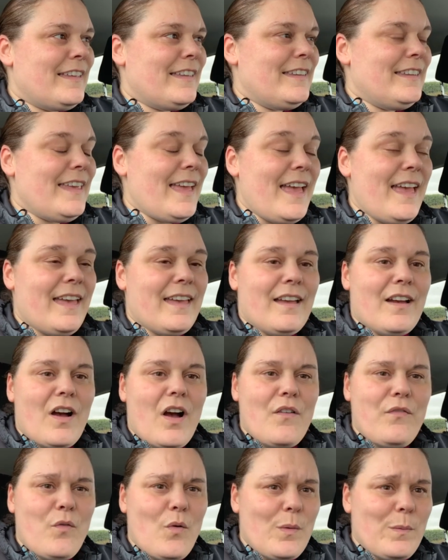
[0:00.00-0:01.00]
Yeah,
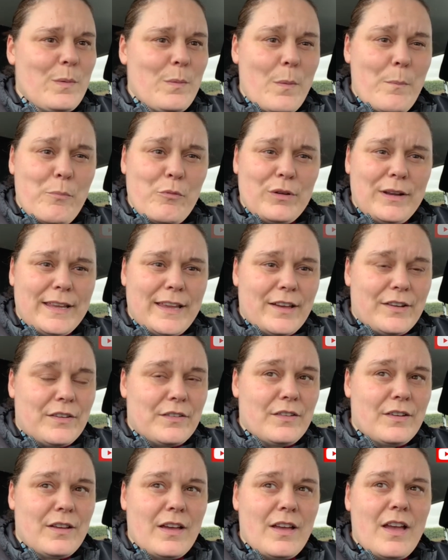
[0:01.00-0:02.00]
I thought we were
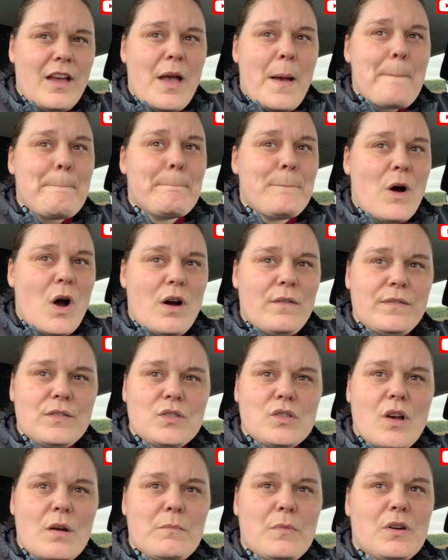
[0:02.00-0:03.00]
brilliant. Martha
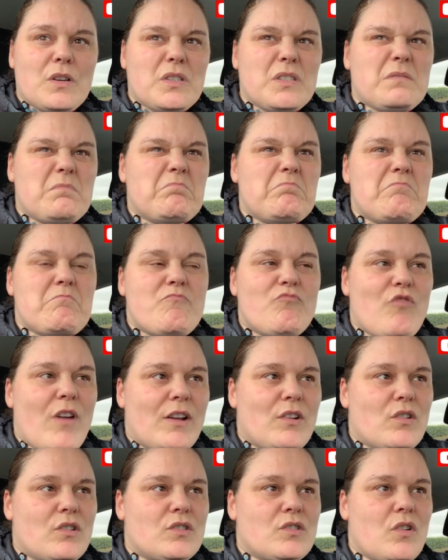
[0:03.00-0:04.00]
Thomas
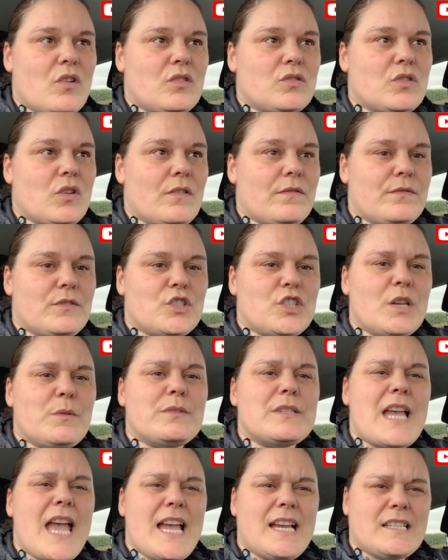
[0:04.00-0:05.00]
ran her socks off. She
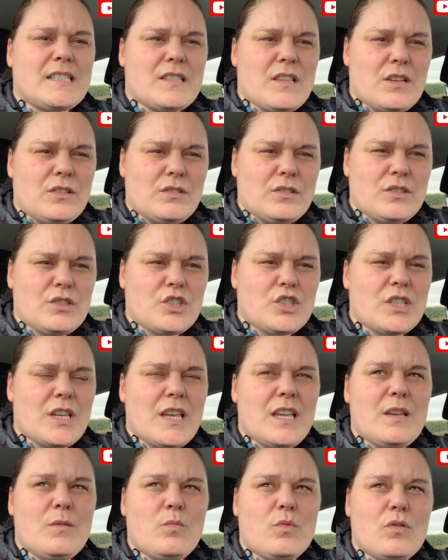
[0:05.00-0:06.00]
was excellent.
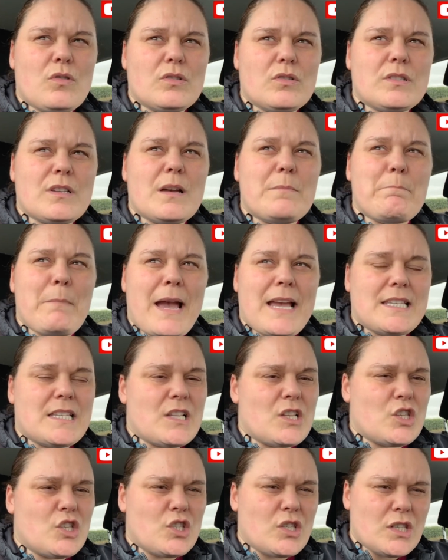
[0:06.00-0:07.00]
She was
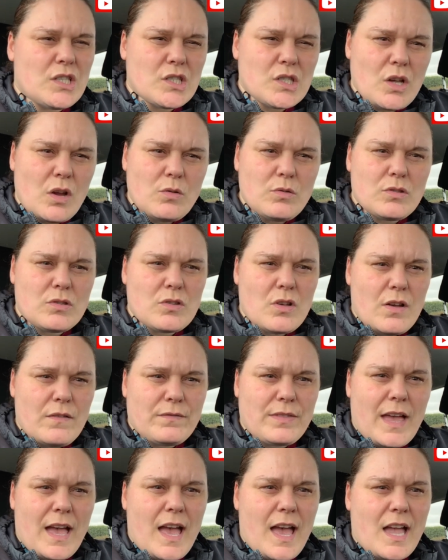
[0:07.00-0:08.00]
amazing. She so deserved
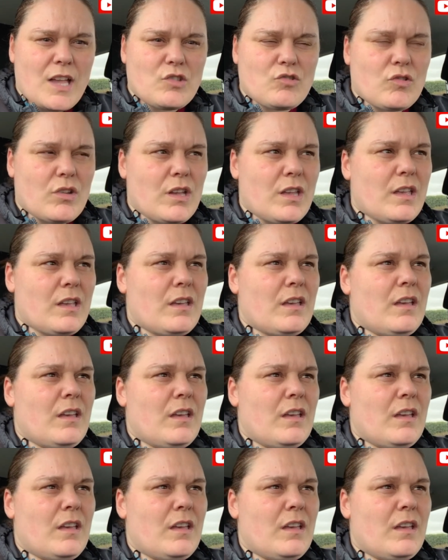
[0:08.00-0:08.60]
that hat trick.